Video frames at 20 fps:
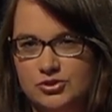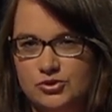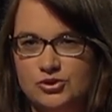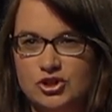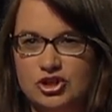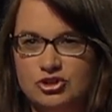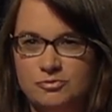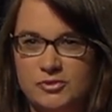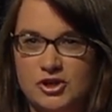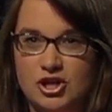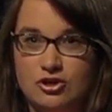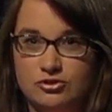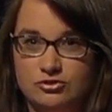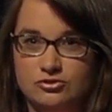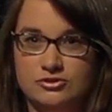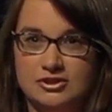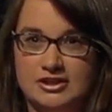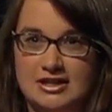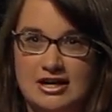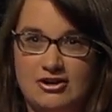you don't belong
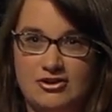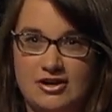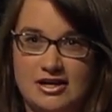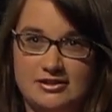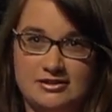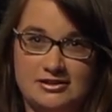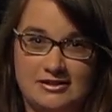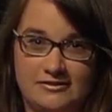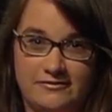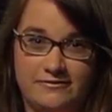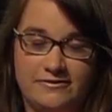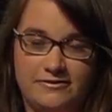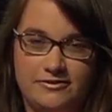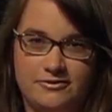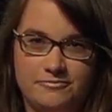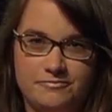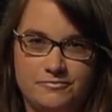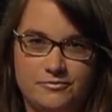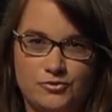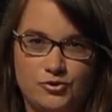to the narrative.
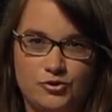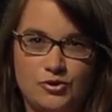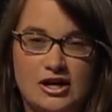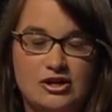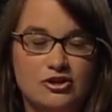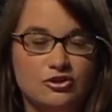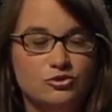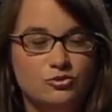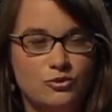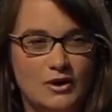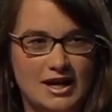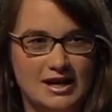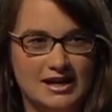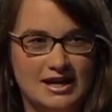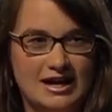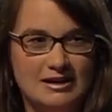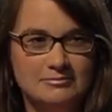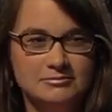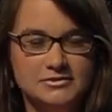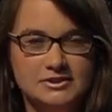You are not
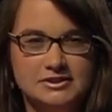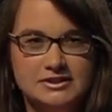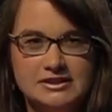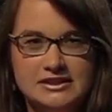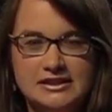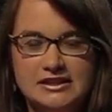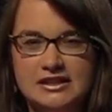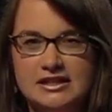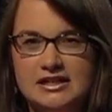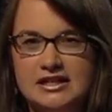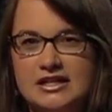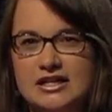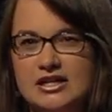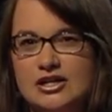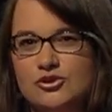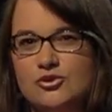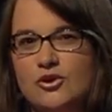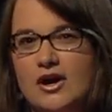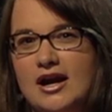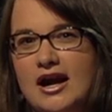welcomed.
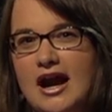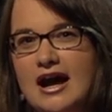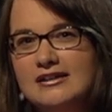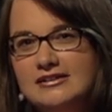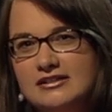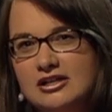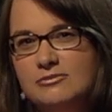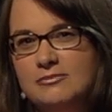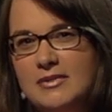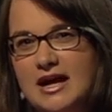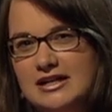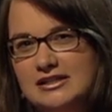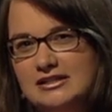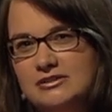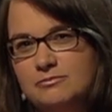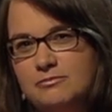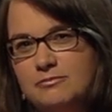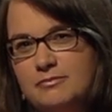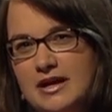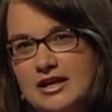You are
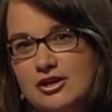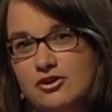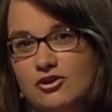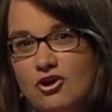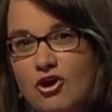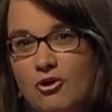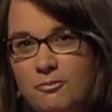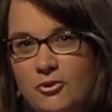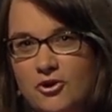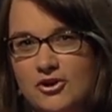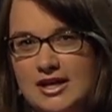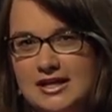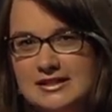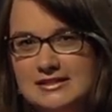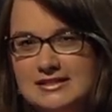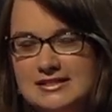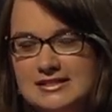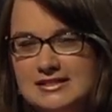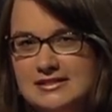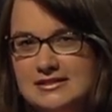undermined by your
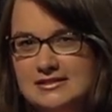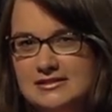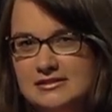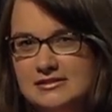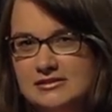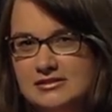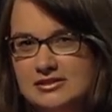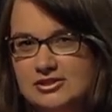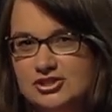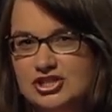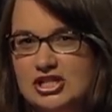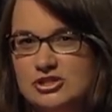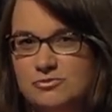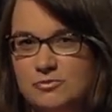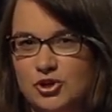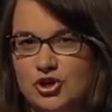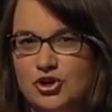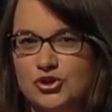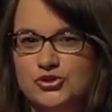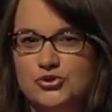opponents
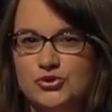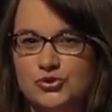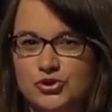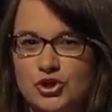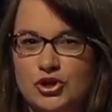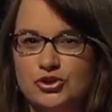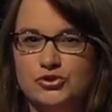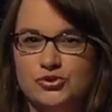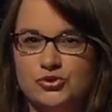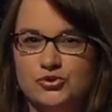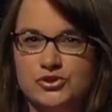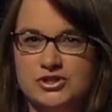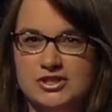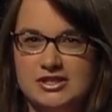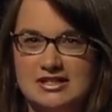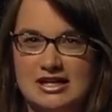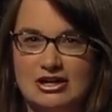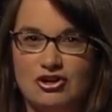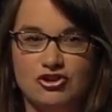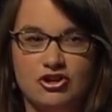just because you don't use
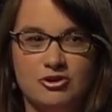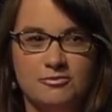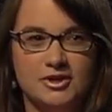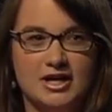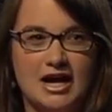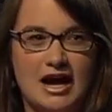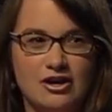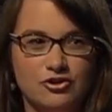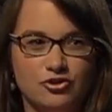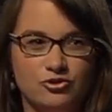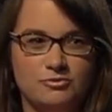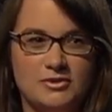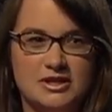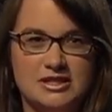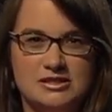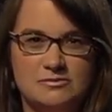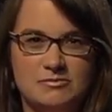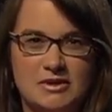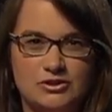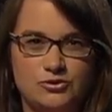these economic
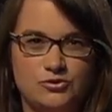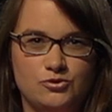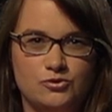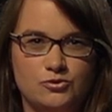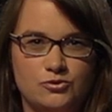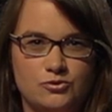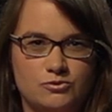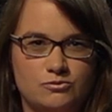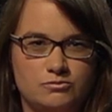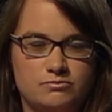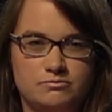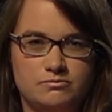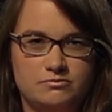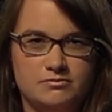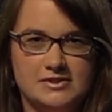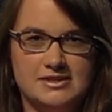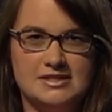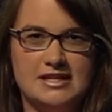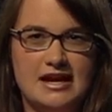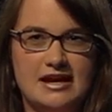arguments, but you
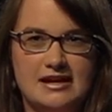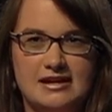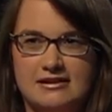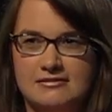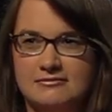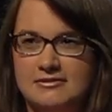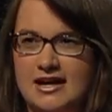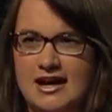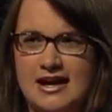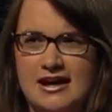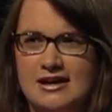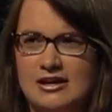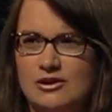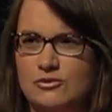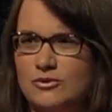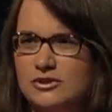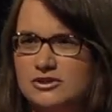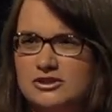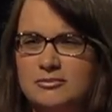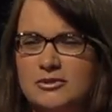say, hey,
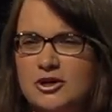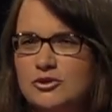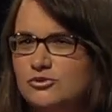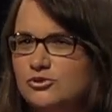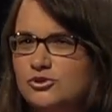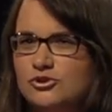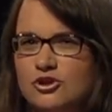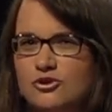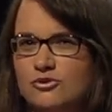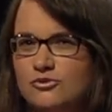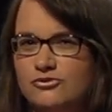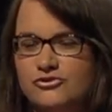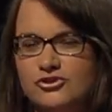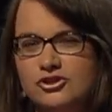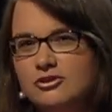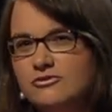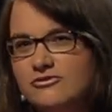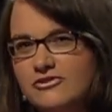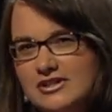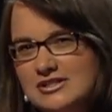what about, you know,
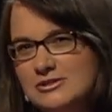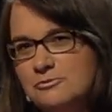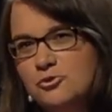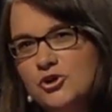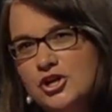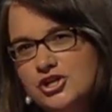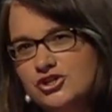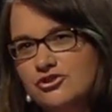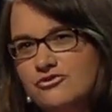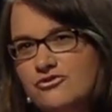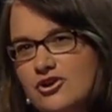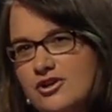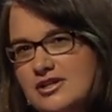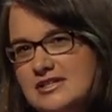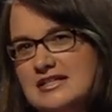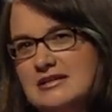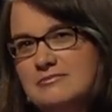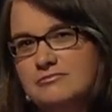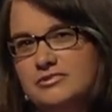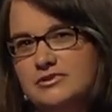freedom of expression, for
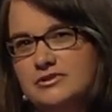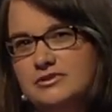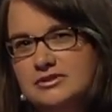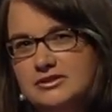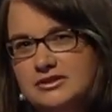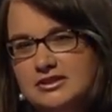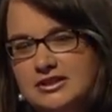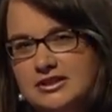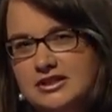example?